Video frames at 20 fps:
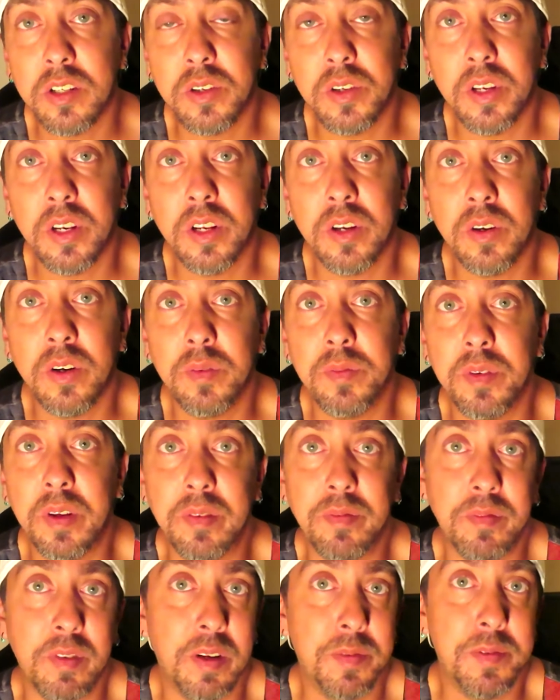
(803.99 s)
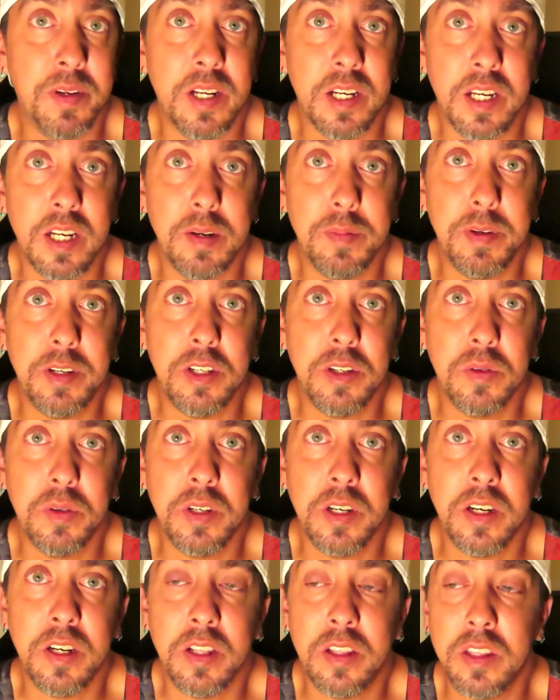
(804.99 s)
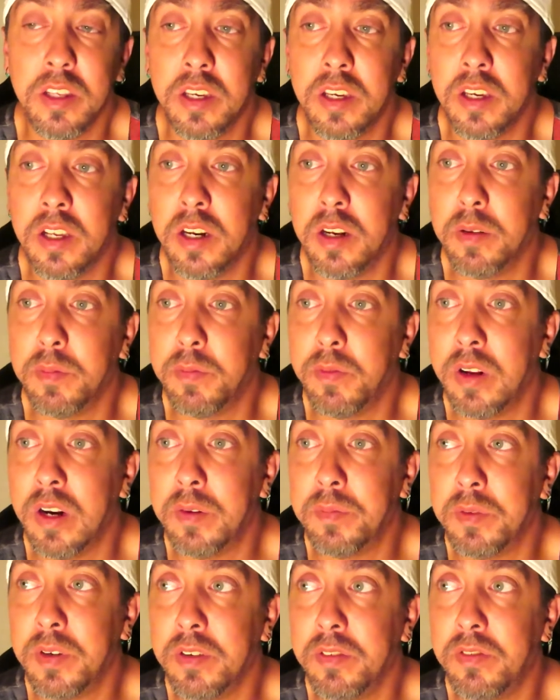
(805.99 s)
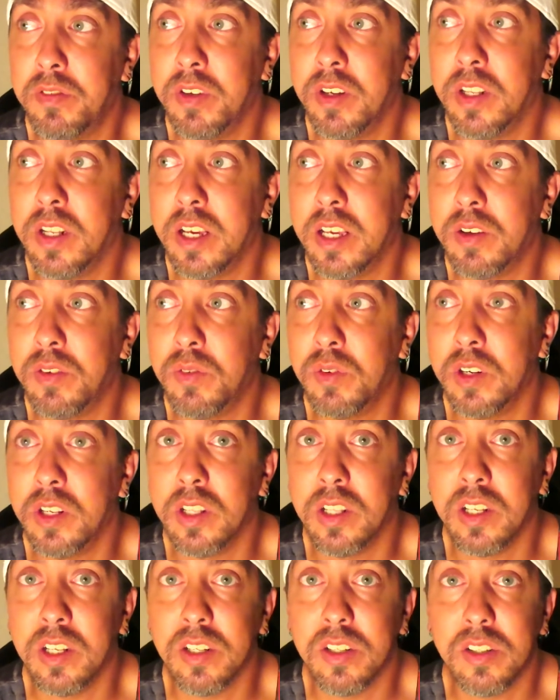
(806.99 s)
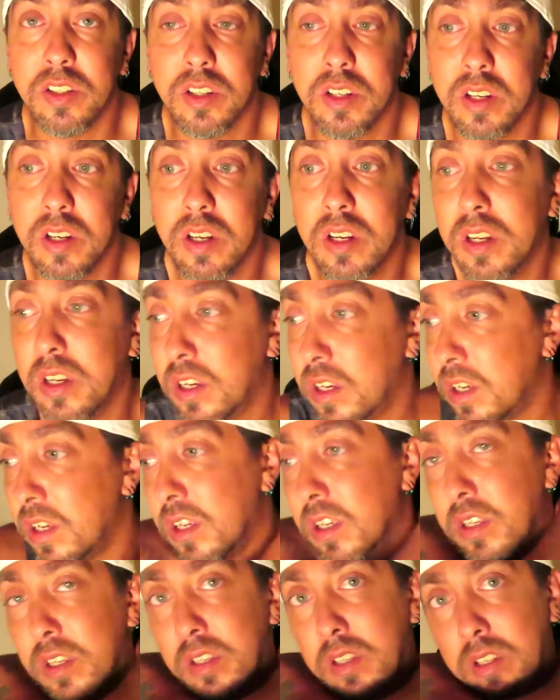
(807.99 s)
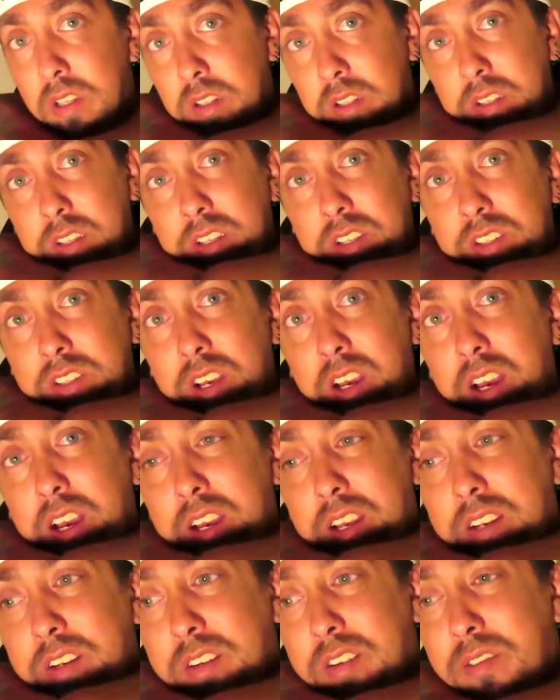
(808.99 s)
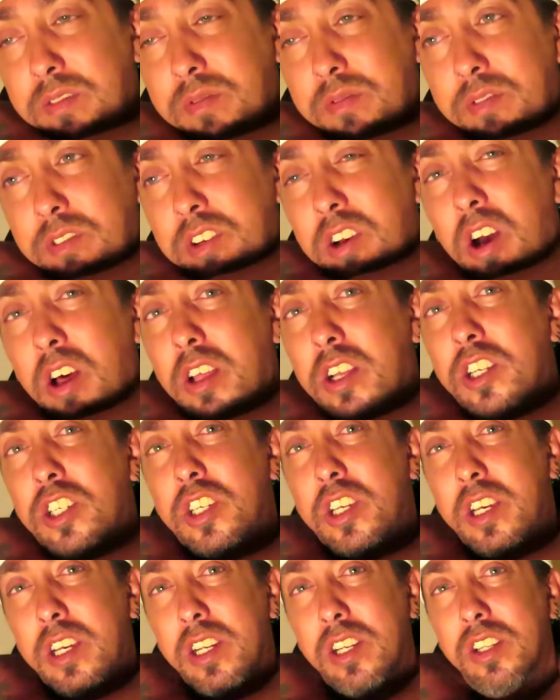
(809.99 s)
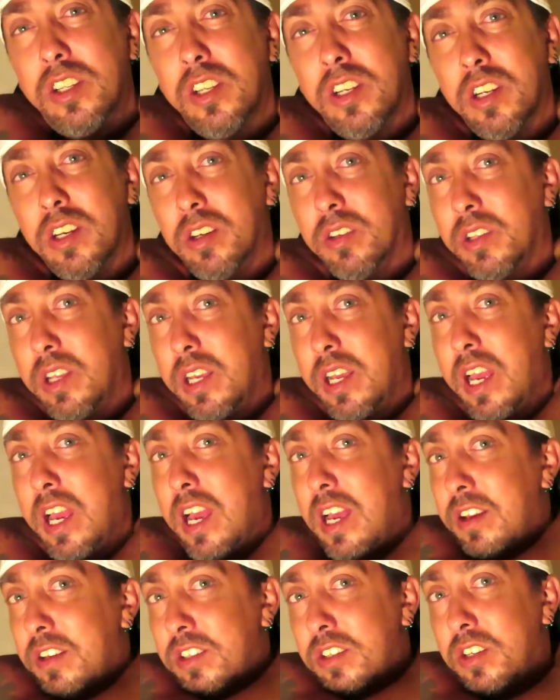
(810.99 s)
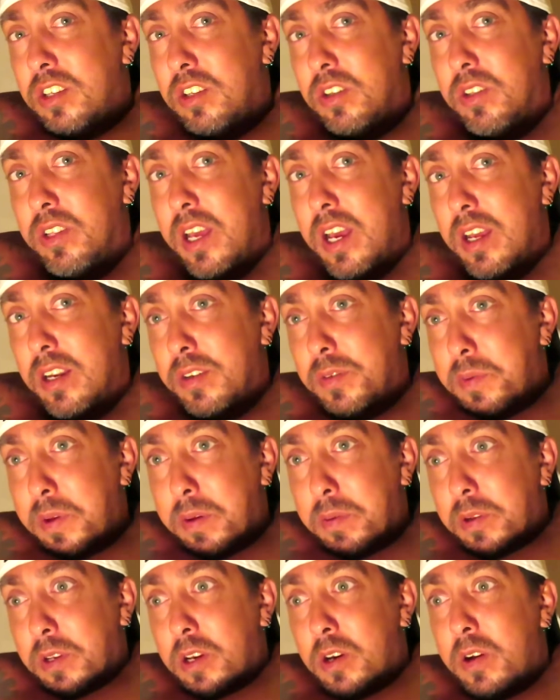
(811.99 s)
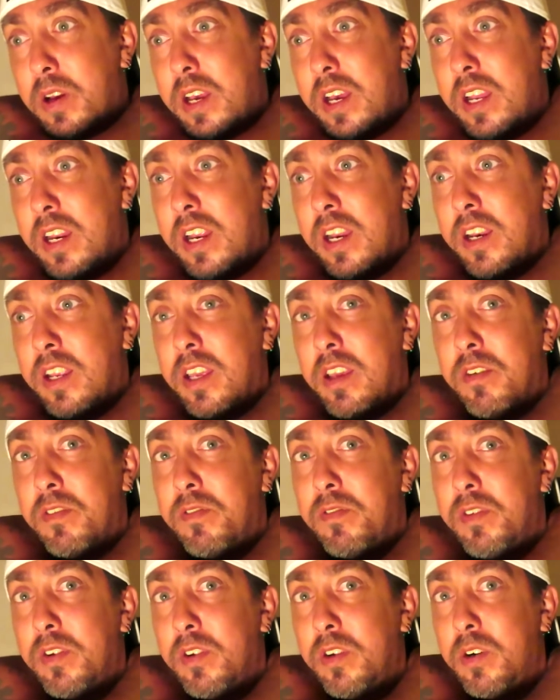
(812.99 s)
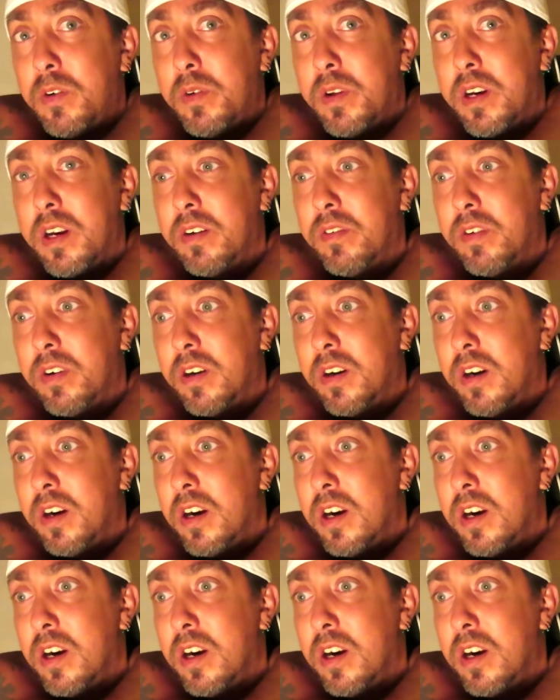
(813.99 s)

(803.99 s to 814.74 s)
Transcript: You know, I'm I'm, I'm not going to be doing anything, and I'll that. I'm going to feel like one of these these uh college kids, you know, that has to do that to be able to go ahead and get food or whatever.